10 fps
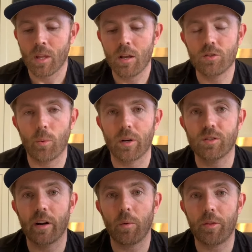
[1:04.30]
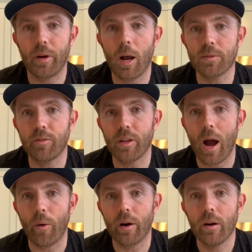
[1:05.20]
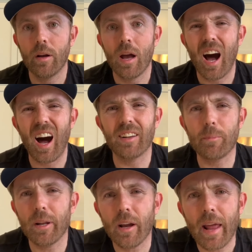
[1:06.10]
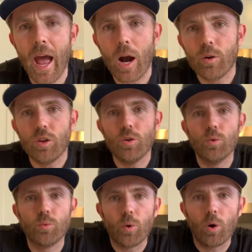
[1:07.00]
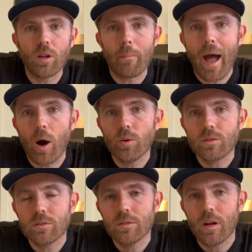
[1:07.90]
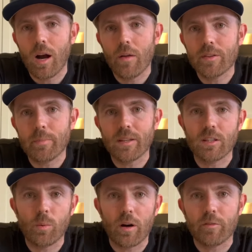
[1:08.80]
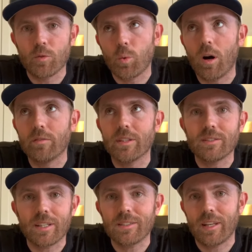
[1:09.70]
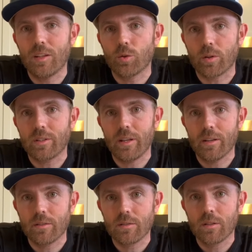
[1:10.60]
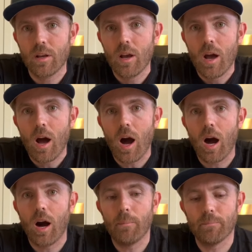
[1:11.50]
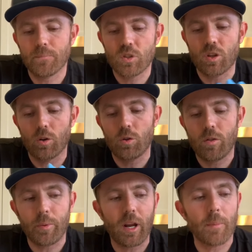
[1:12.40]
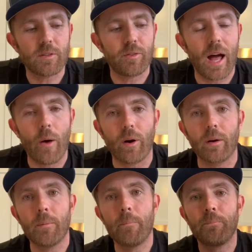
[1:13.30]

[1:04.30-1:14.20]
So we're gonna start with 3 cups of flour. Depending on how you roll them out, this makes anywhere from 12 to 16 tortillas. So 3 cups of flour,